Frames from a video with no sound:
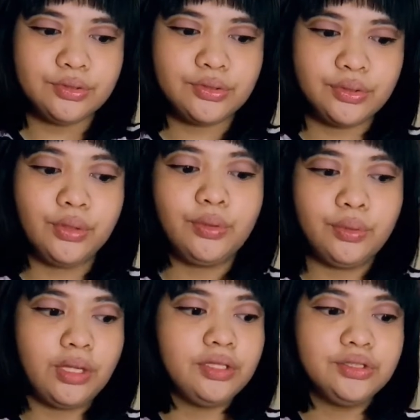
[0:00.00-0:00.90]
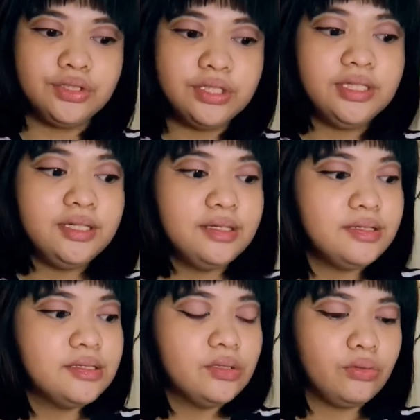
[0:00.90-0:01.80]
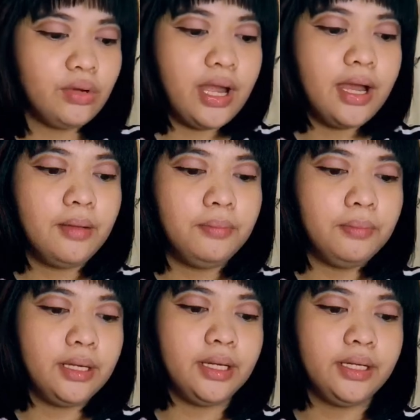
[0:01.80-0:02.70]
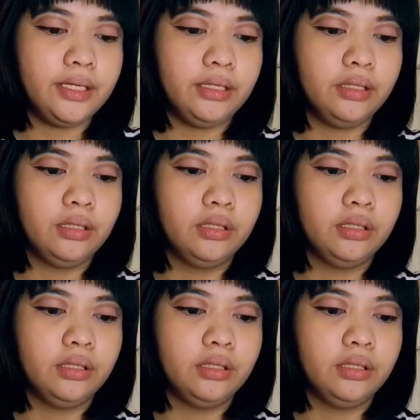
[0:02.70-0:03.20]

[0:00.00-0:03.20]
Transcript: So I'll just grab my